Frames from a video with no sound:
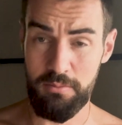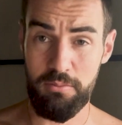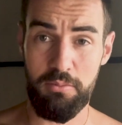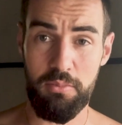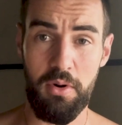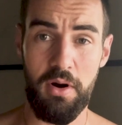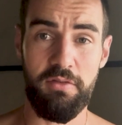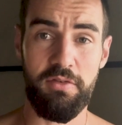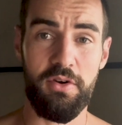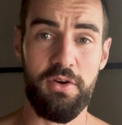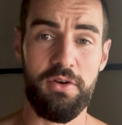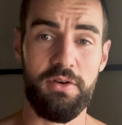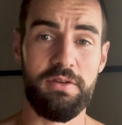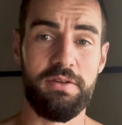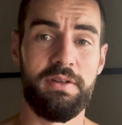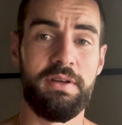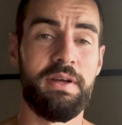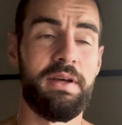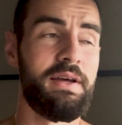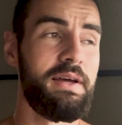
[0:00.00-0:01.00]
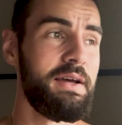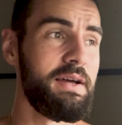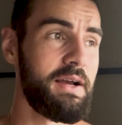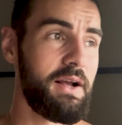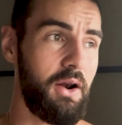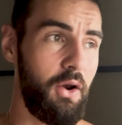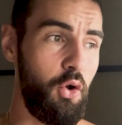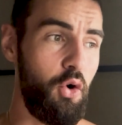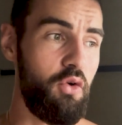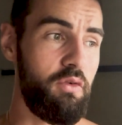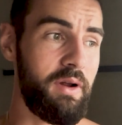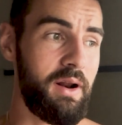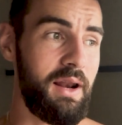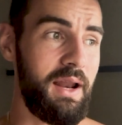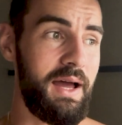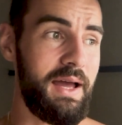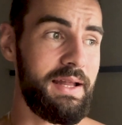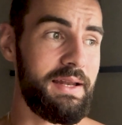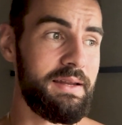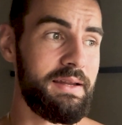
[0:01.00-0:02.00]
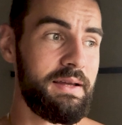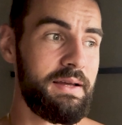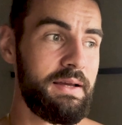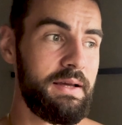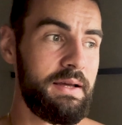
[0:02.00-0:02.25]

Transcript: brotherhood clothing line